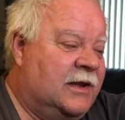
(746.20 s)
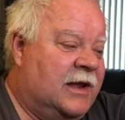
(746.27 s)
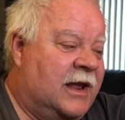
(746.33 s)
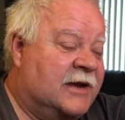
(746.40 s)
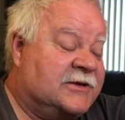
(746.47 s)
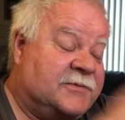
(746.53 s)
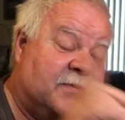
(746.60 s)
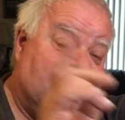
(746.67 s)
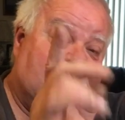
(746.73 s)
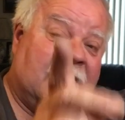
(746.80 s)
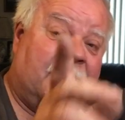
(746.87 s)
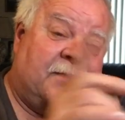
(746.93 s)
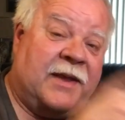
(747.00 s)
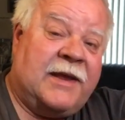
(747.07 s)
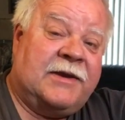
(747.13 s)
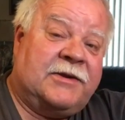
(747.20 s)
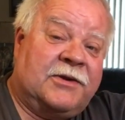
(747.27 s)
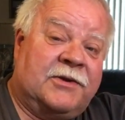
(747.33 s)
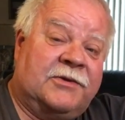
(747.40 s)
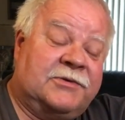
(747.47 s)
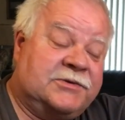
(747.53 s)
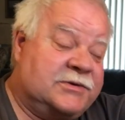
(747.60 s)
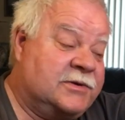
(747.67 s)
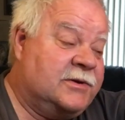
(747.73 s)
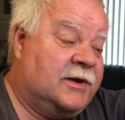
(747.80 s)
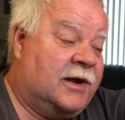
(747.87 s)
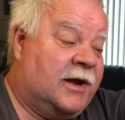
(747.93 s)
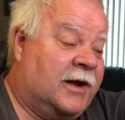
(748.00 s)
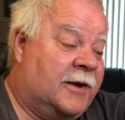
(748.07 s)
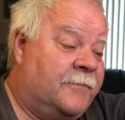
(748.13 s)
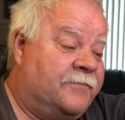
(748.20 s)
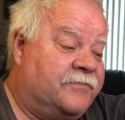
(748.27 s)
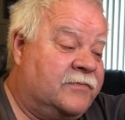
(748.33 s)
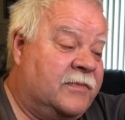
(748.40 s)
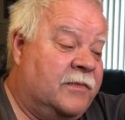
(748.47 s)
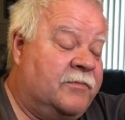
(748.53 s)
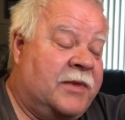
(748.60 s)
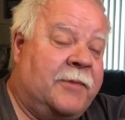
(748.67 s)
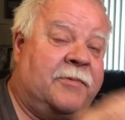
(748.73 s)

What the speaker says: And speaking of paying dues, be